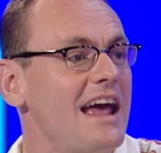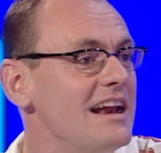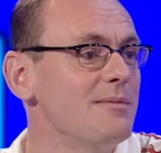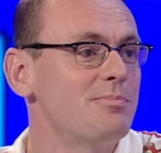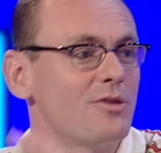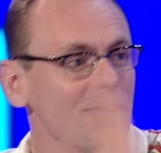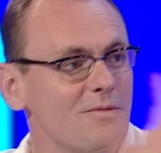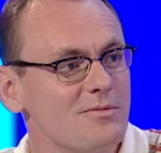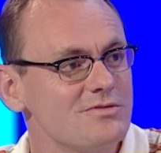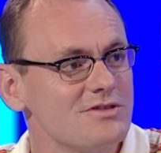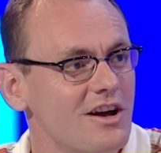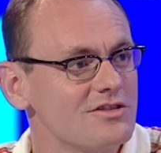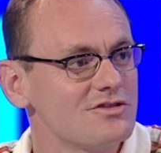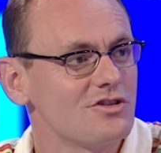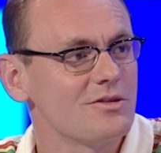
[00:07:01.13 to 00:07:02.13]
Any problems,
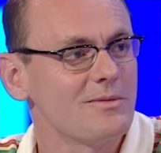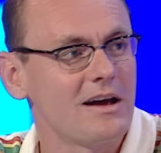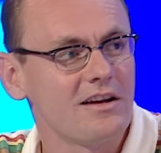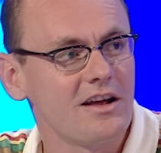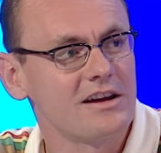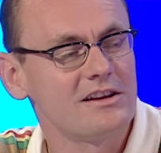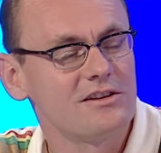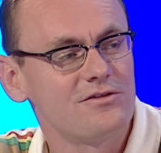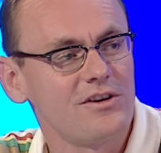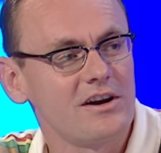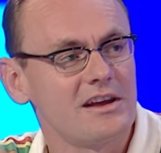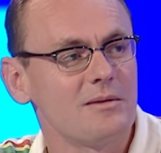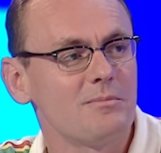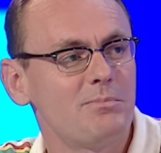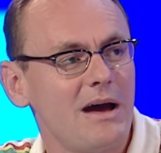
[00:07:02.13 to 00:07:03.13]
I'll sort them out, like he's
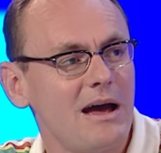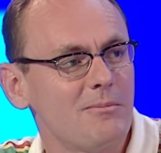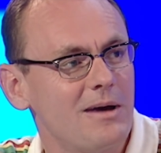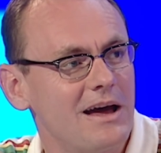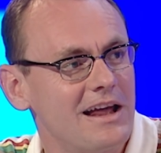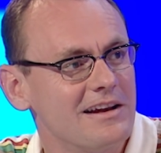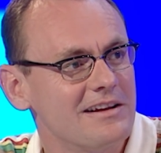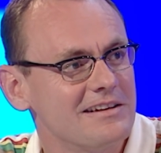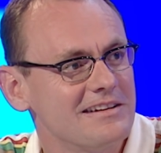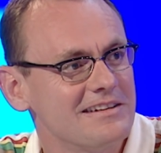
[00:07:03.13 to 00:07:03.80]
fucking Batman.